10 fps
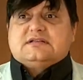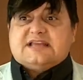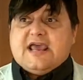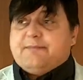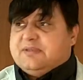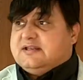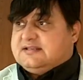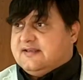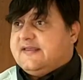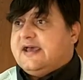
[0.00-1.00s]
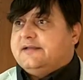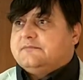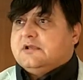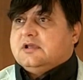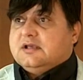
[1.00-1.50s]
tap into that
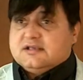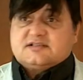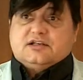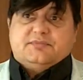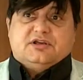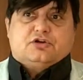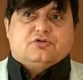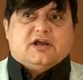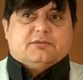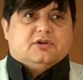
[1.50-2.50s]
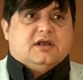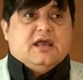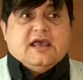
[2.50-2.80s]
is going to be incredible.